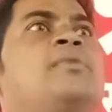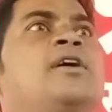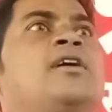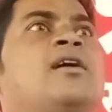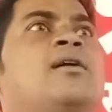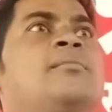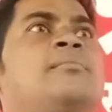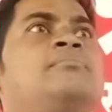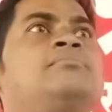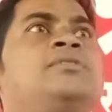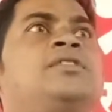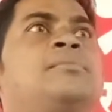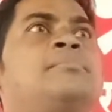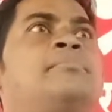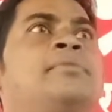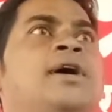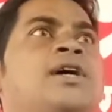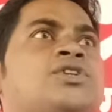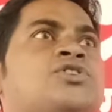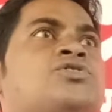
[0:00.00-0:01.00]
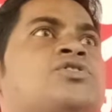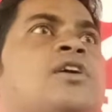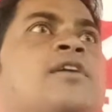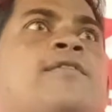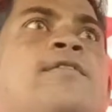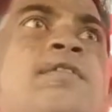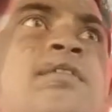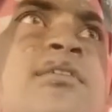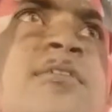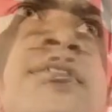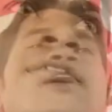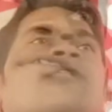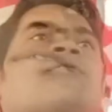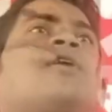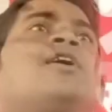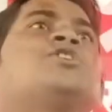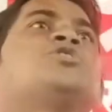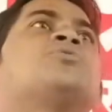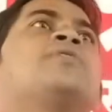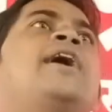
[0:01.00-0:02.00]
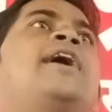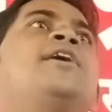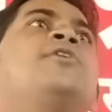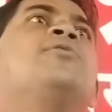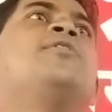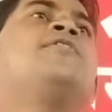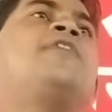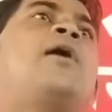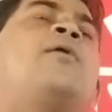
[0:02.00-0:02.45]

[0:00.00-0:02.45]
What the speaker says: to become the best chef. Okay, what should I do